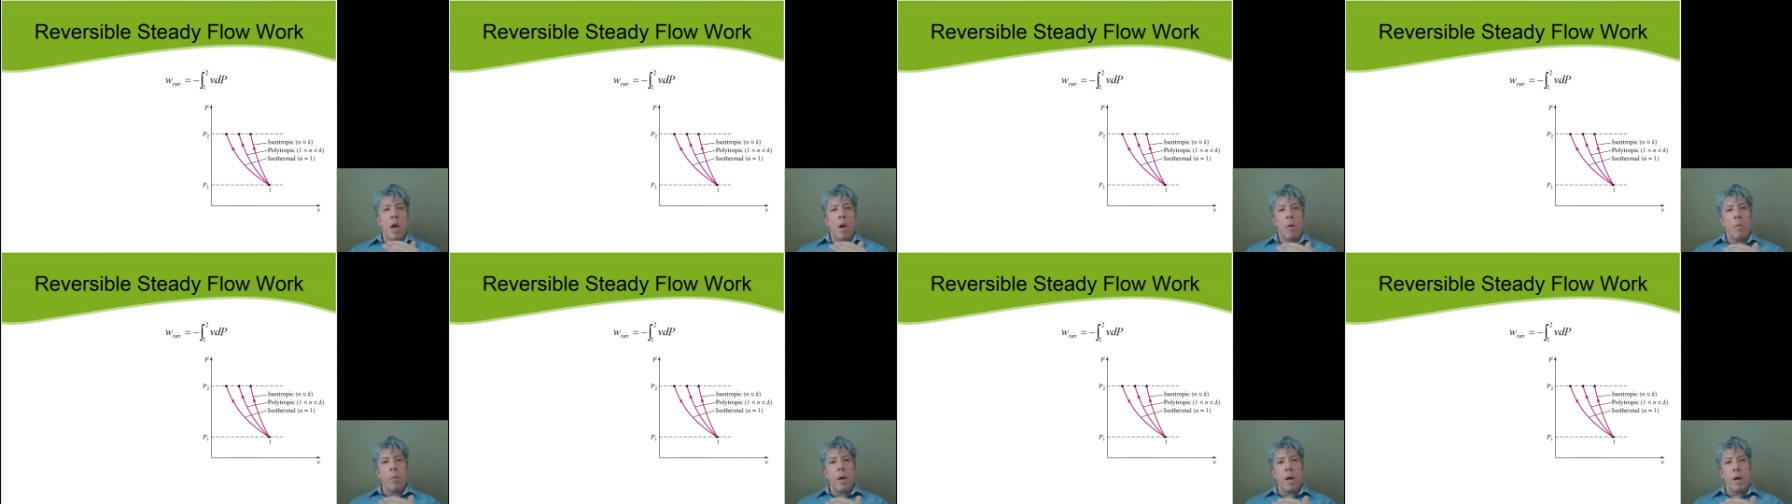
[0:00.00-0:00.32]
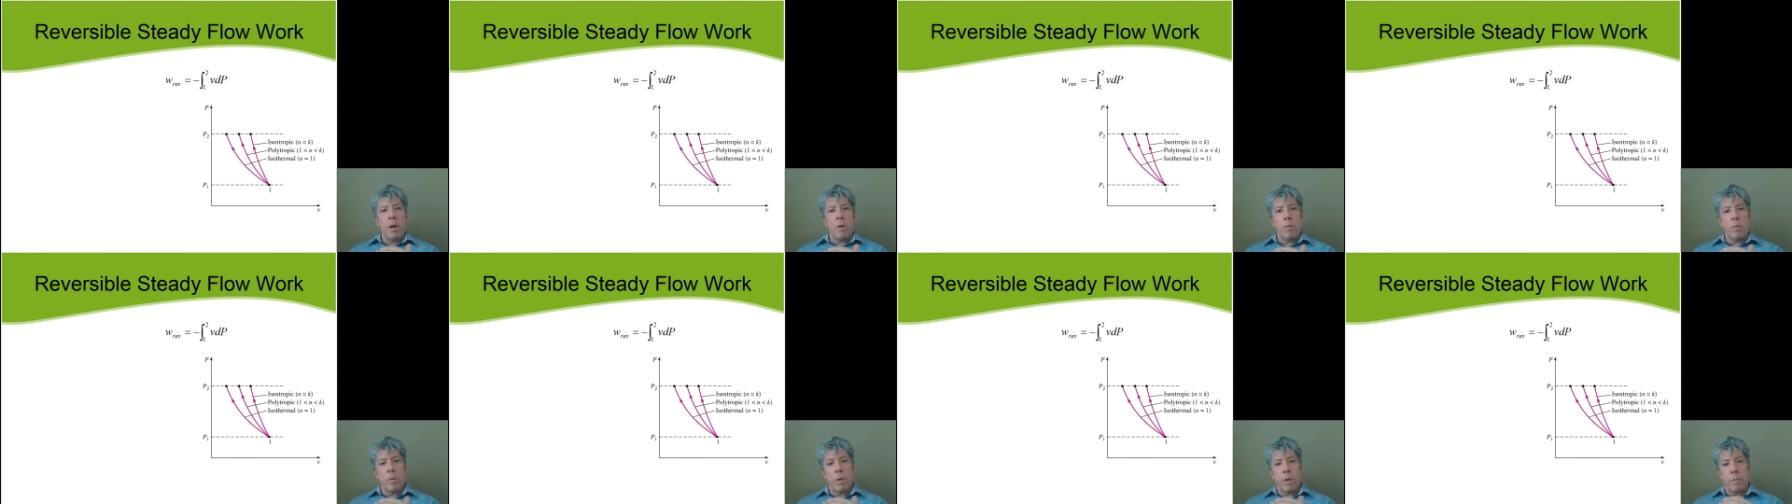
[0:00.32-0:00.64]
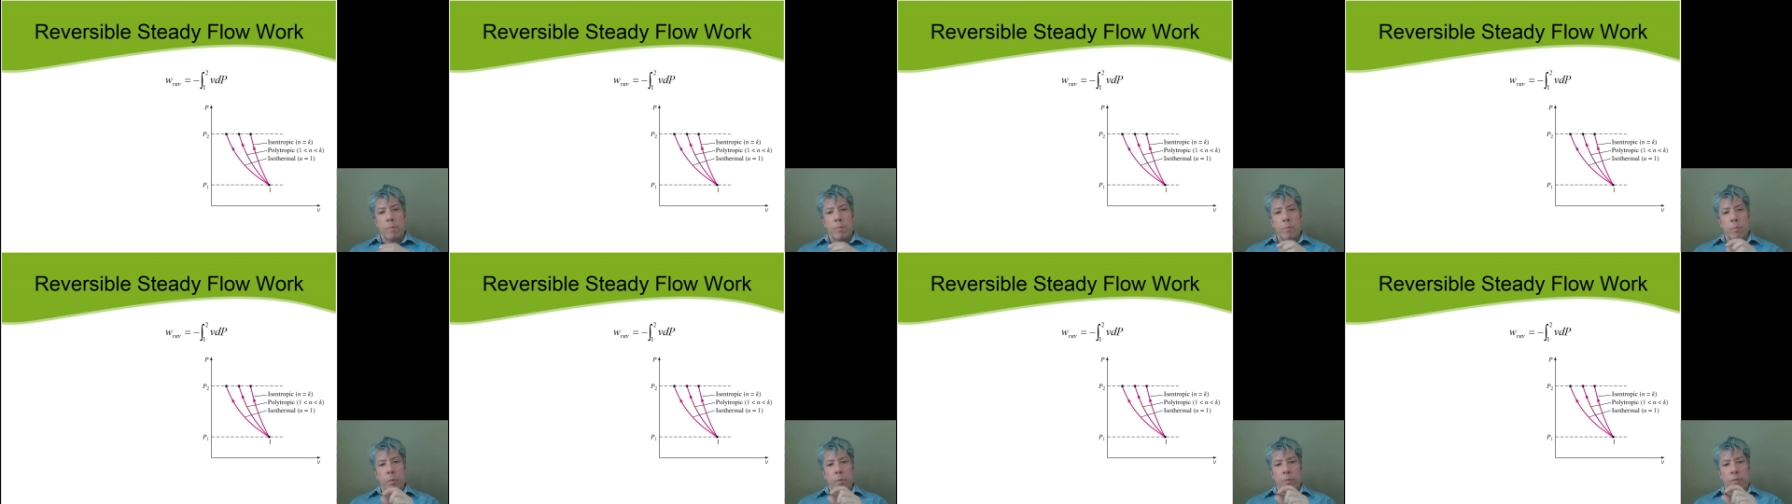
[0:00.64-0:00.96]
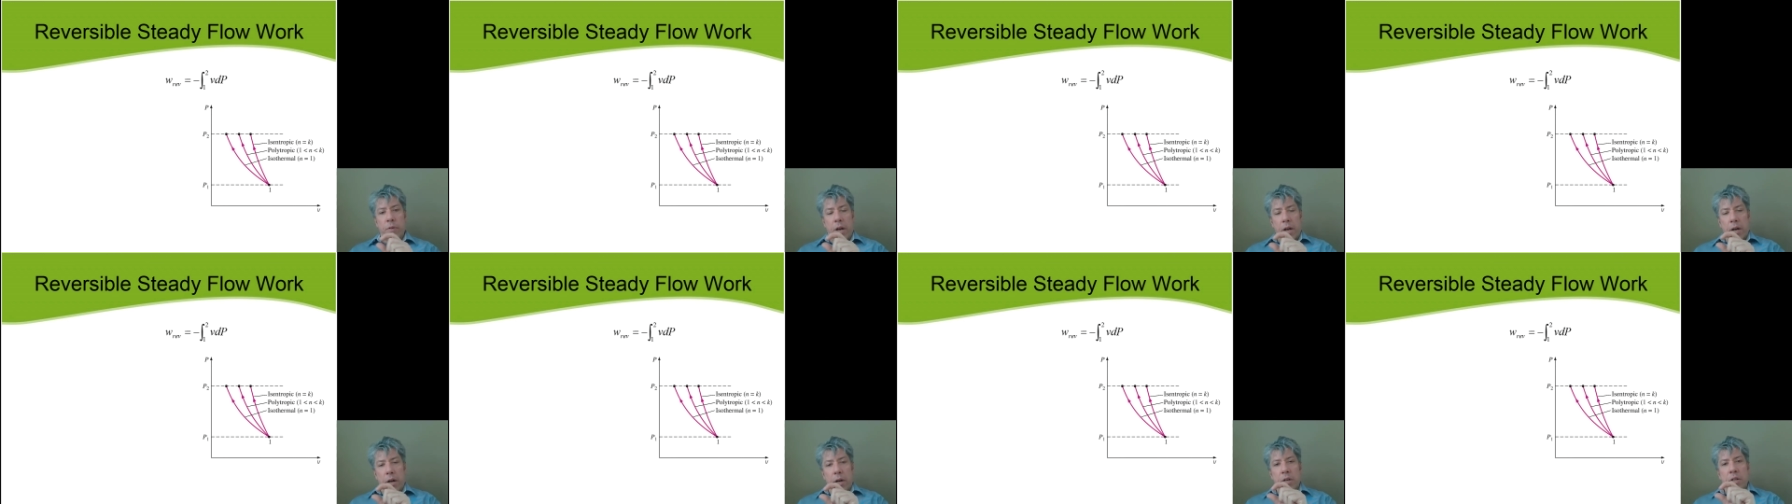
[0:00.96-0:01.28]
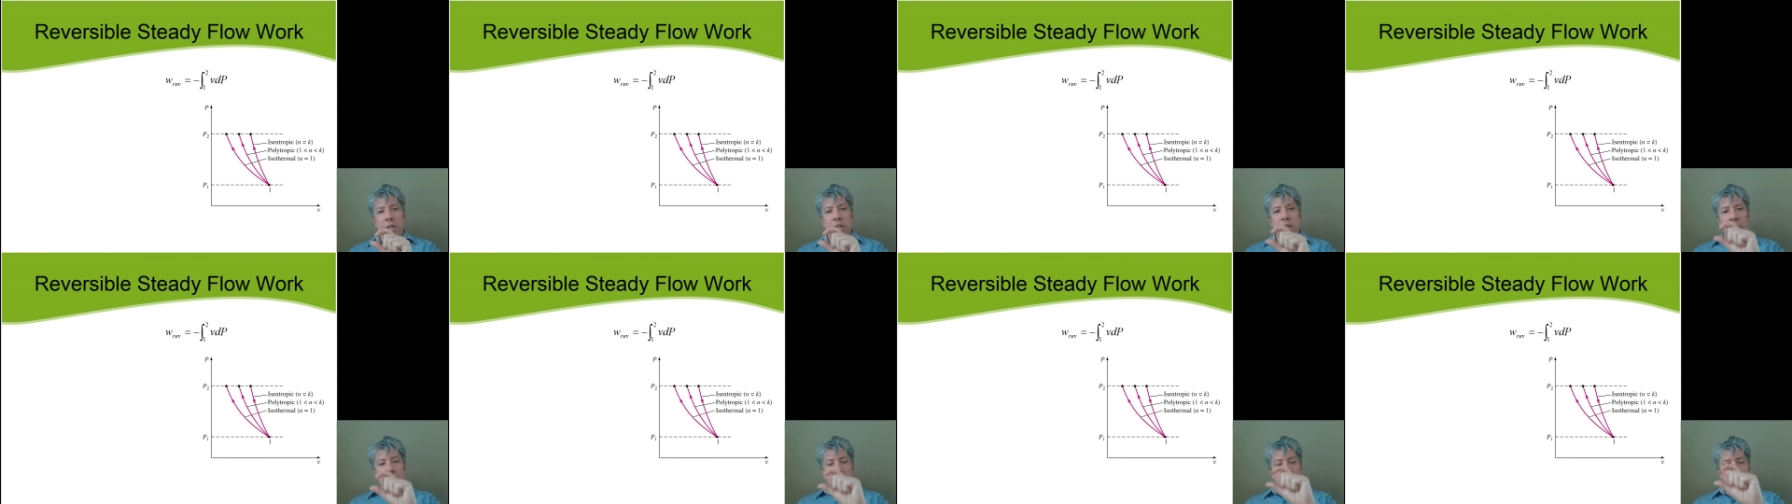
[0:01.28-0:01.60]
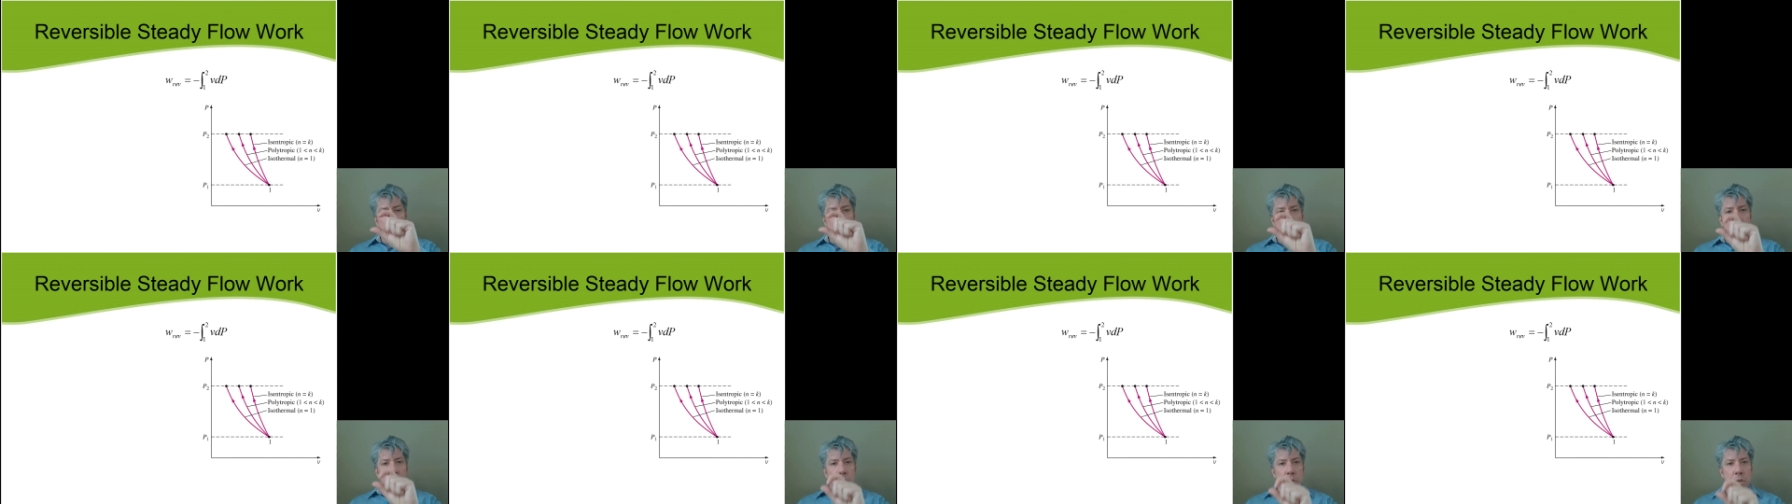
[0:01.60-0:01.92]
Well, we have got our
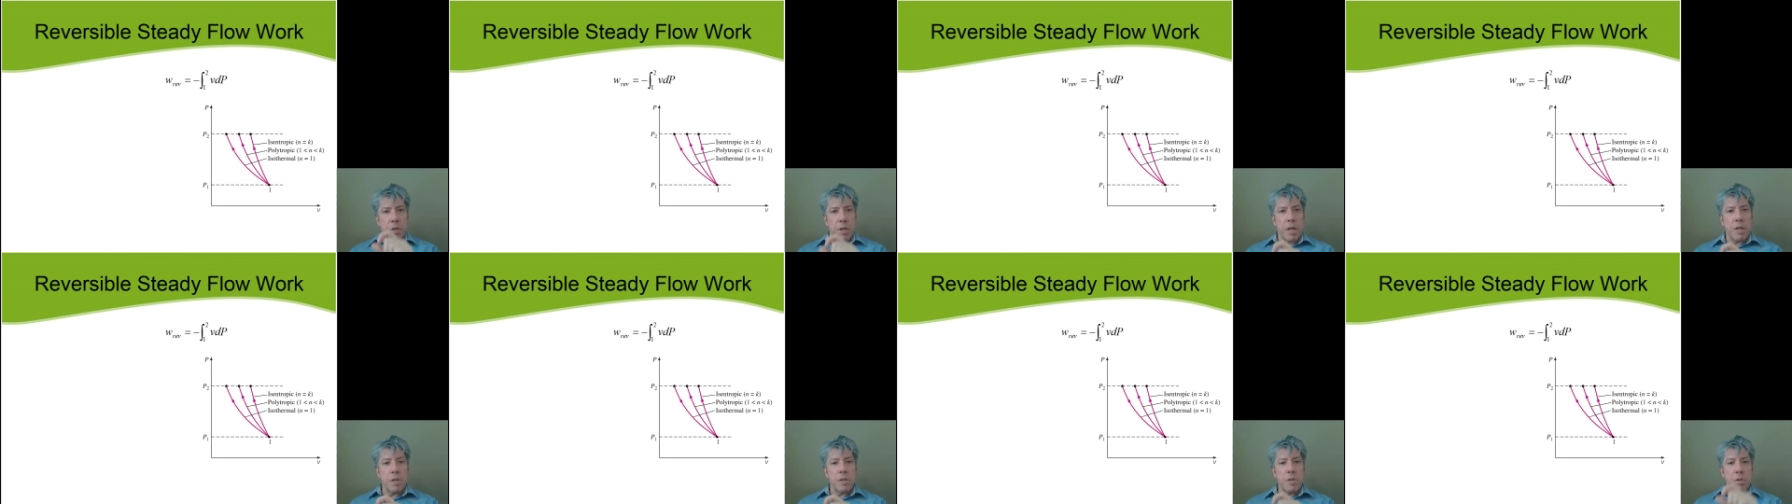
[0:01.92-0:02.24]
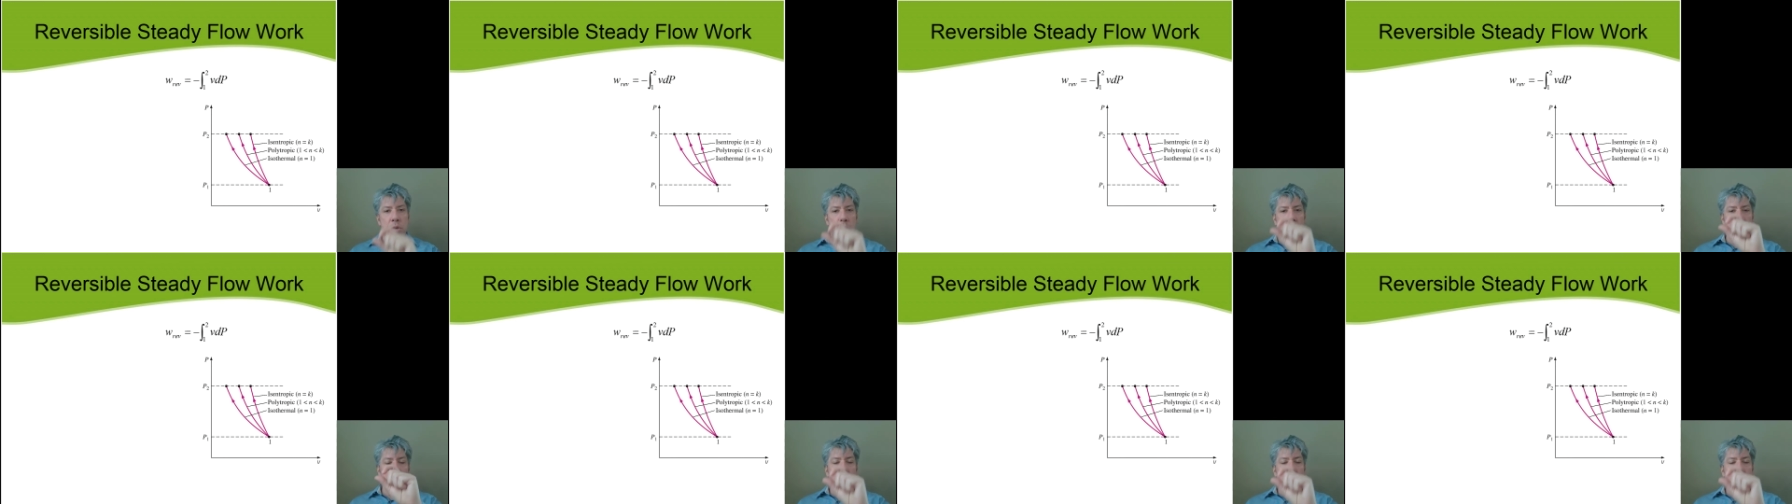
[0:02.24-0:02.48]
differential changes